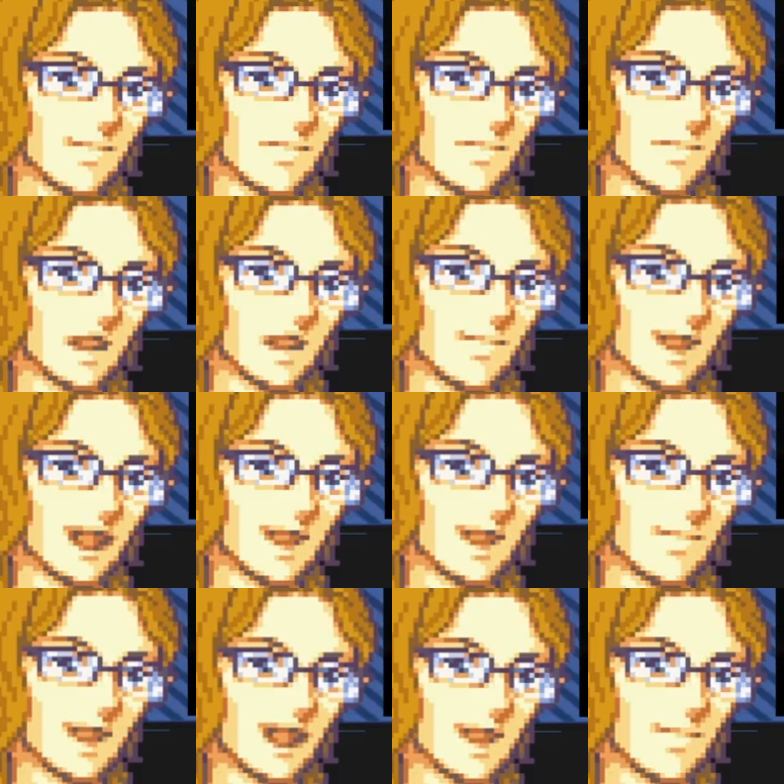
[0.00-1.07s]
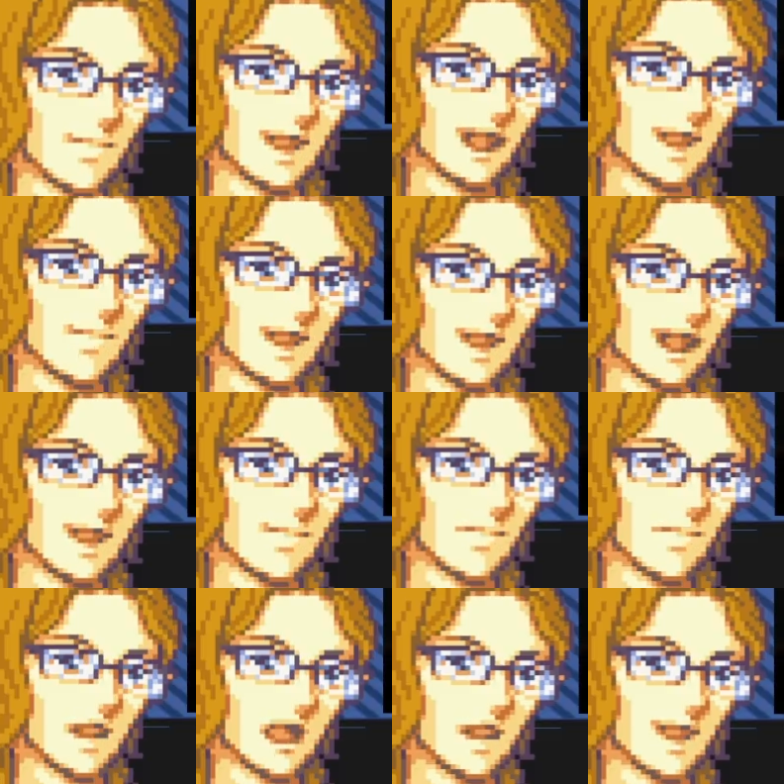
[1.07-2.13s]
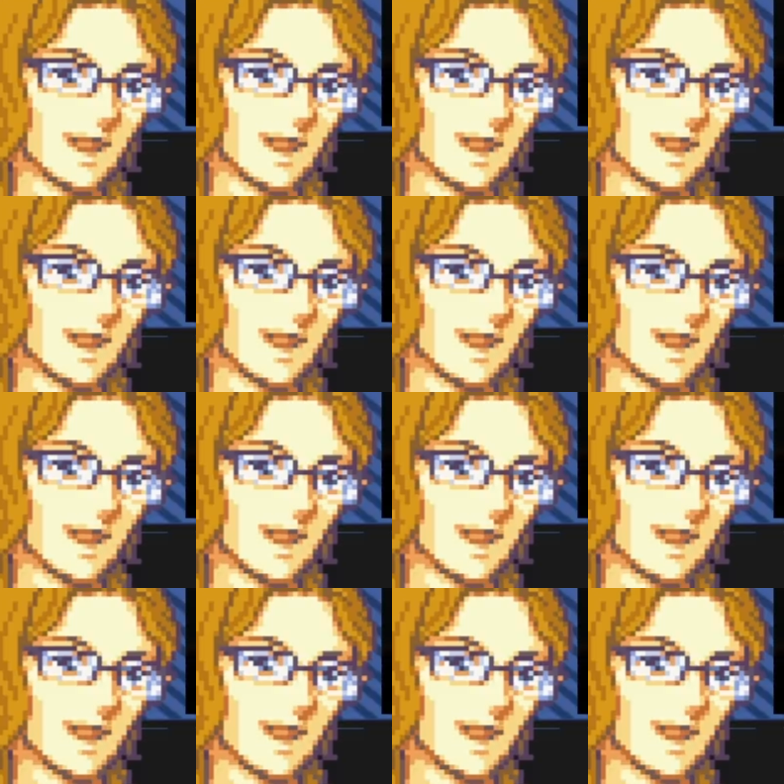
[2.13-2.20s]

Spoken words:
Okay, Jesus fucking Christ.